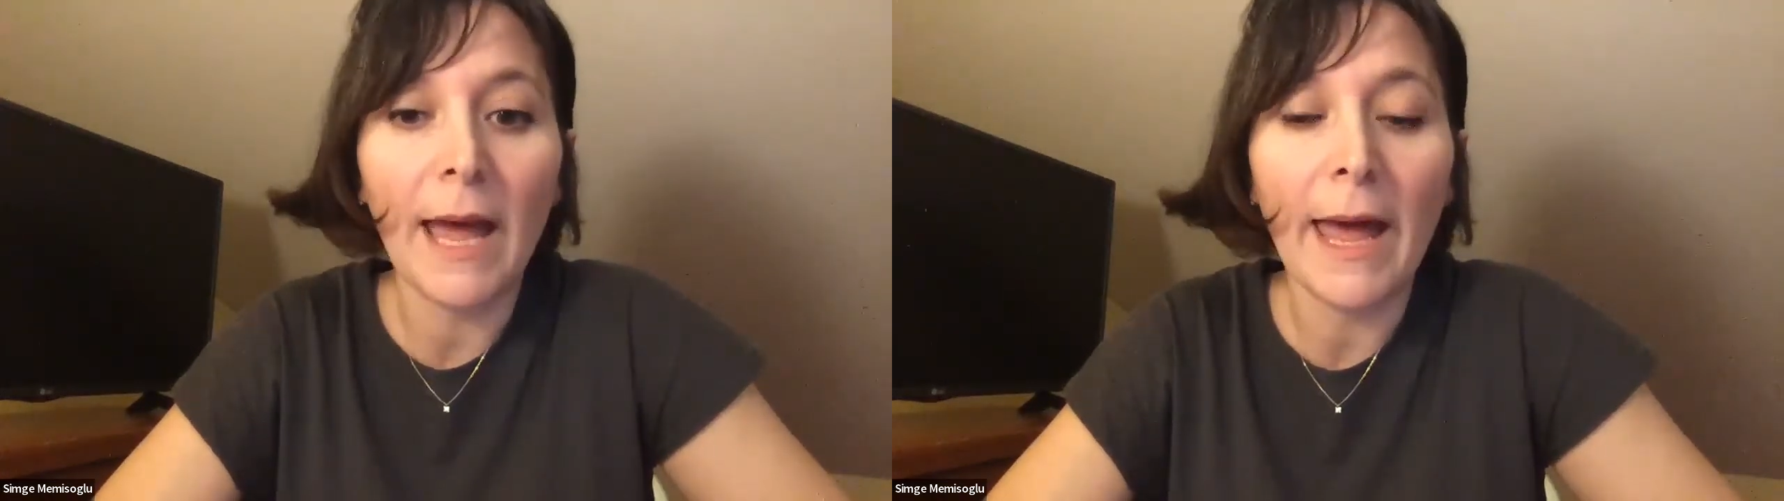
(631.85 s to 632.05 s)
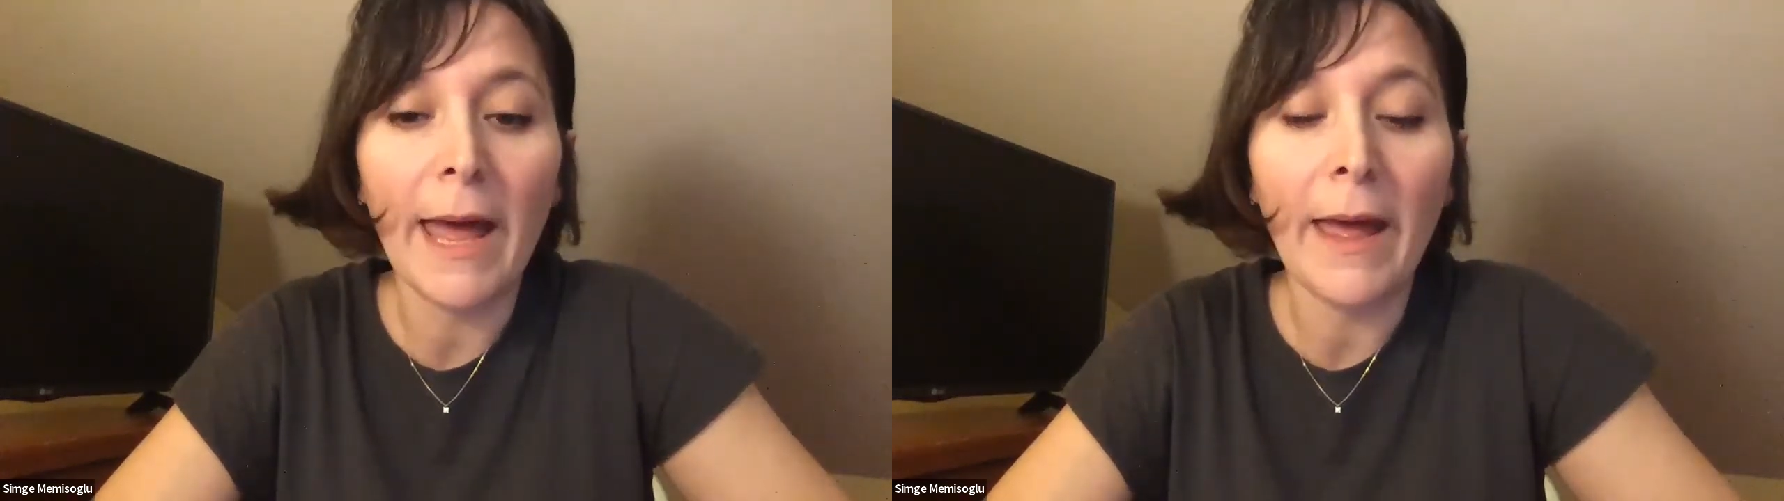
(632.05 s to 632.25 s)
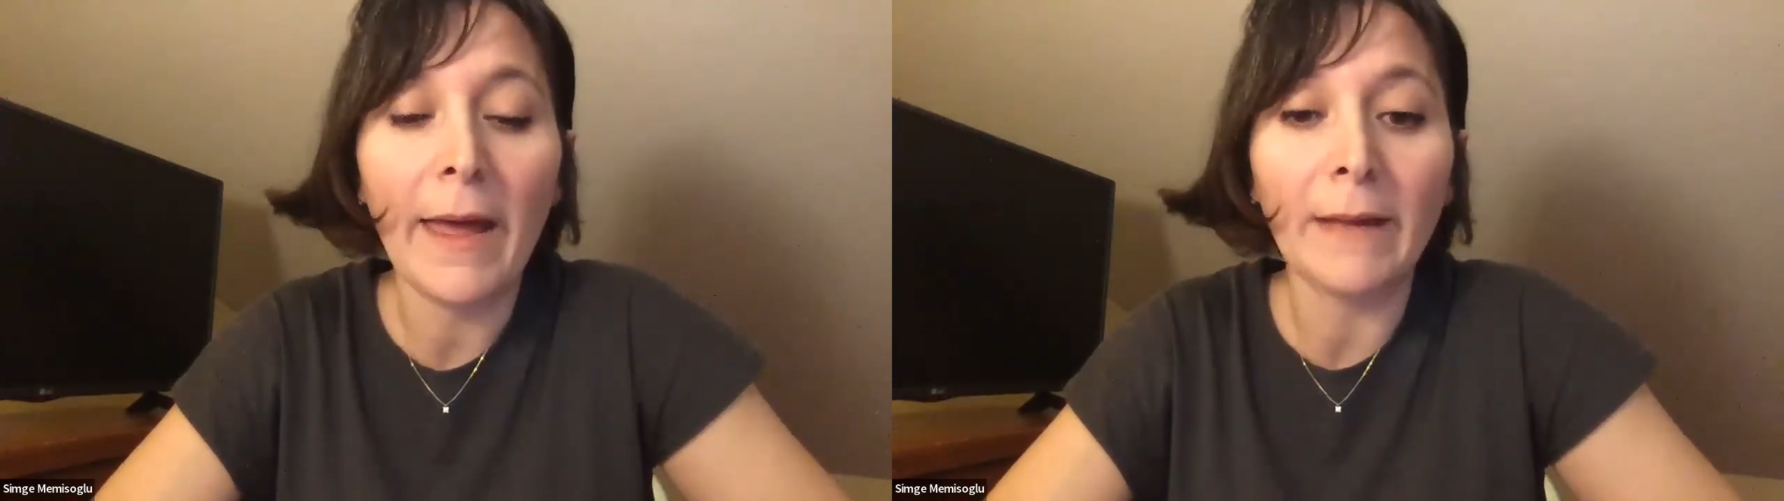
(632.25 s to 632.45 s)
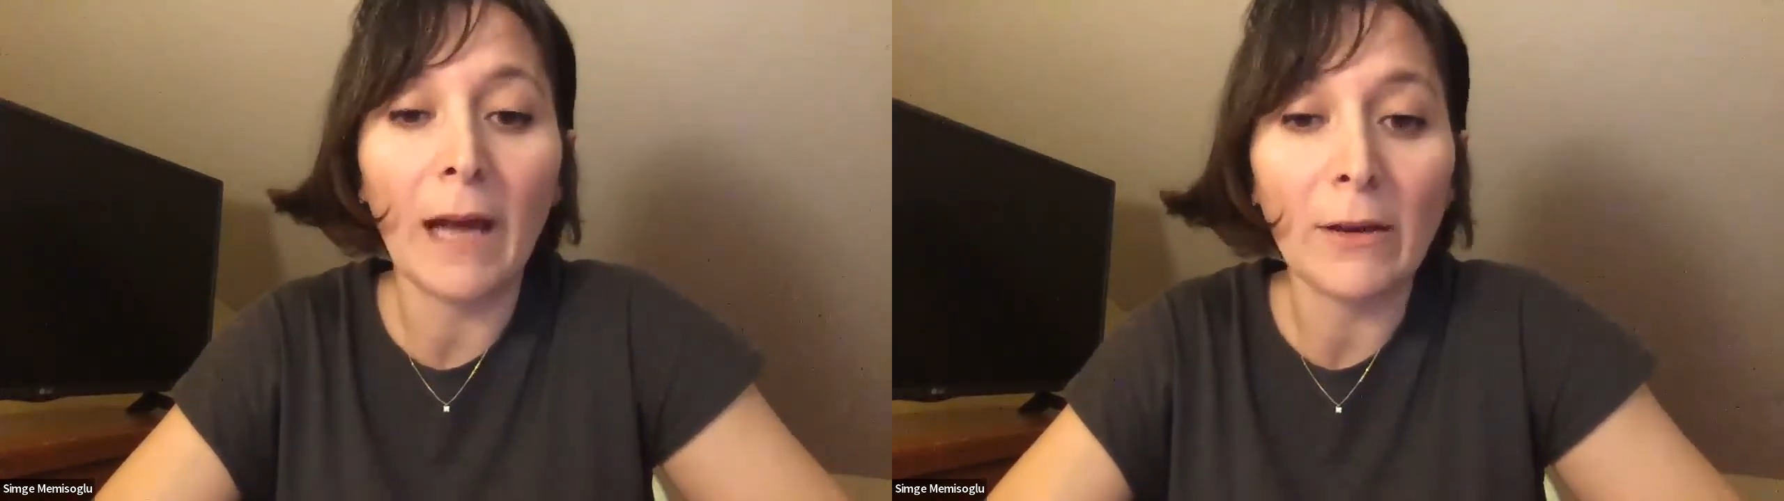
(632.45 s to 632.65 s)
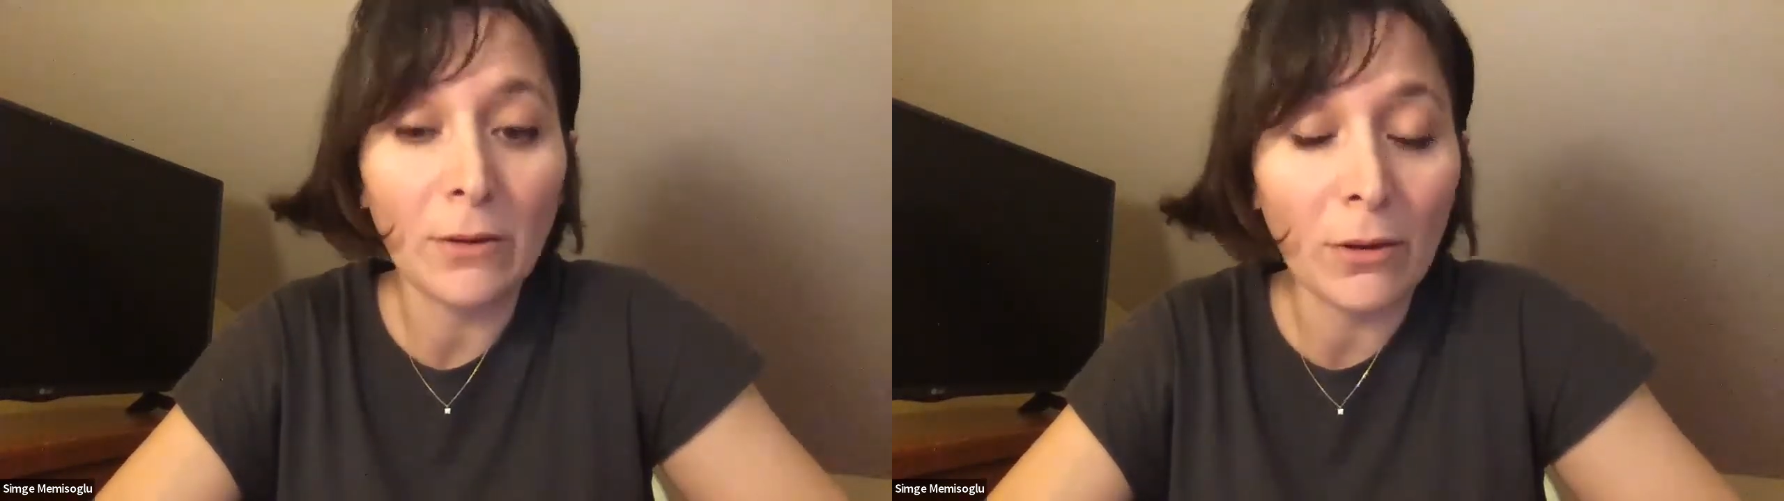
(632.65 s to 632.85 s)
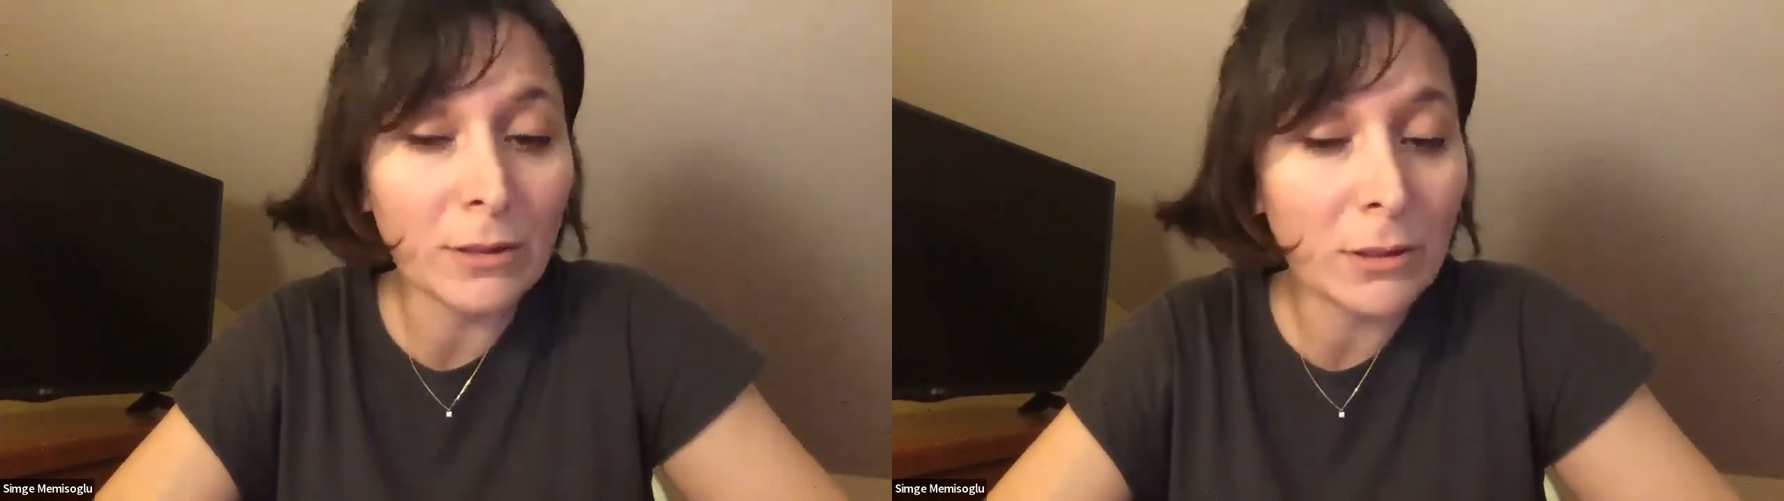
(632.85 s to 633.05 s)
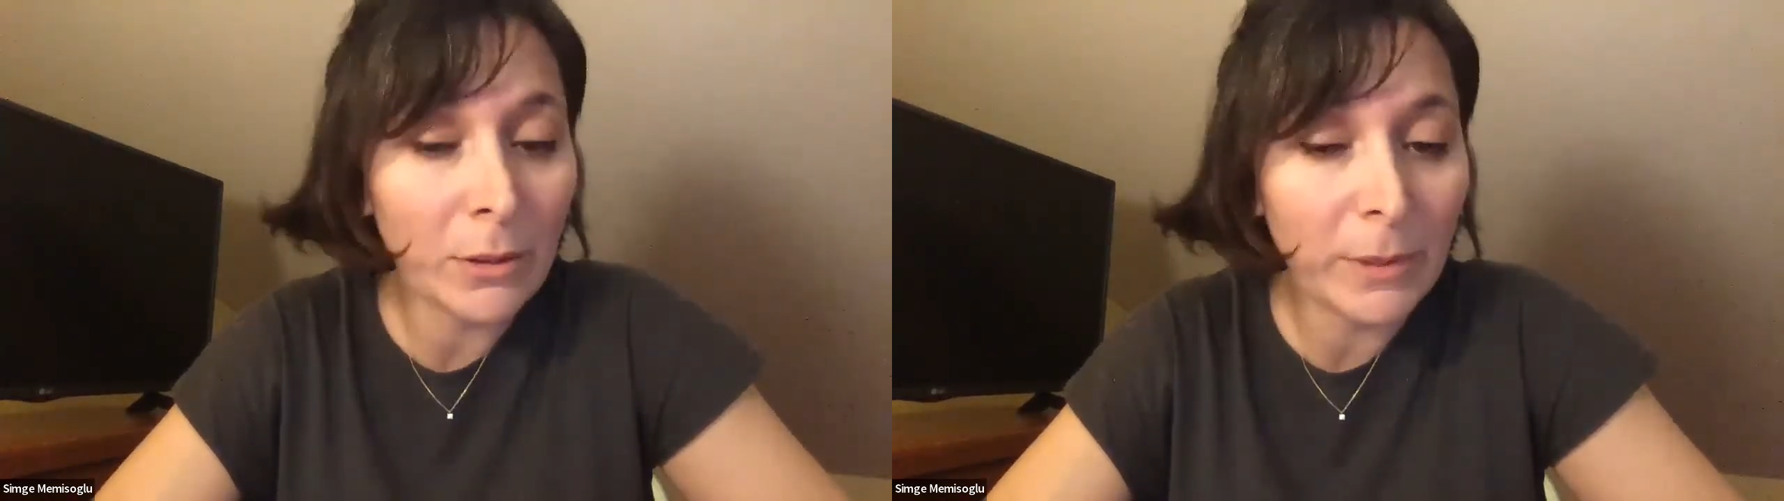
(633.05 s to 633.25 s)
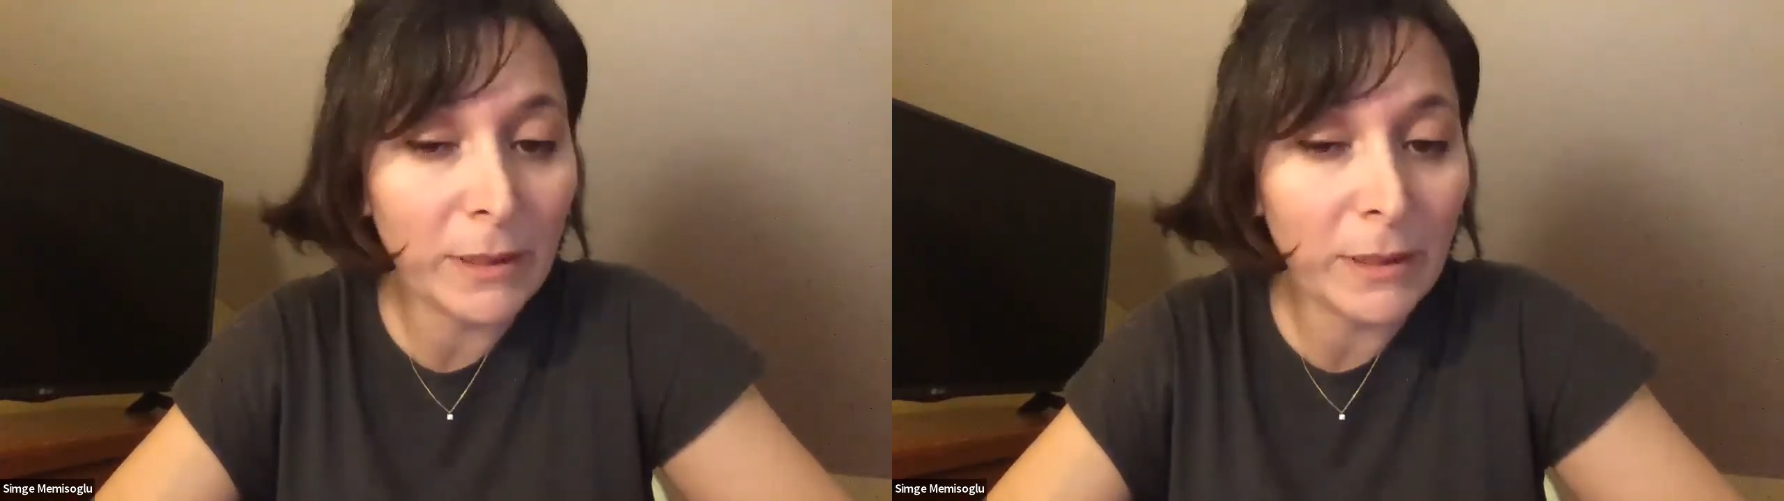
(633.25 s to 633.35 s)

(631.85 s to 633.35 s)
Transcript: and I also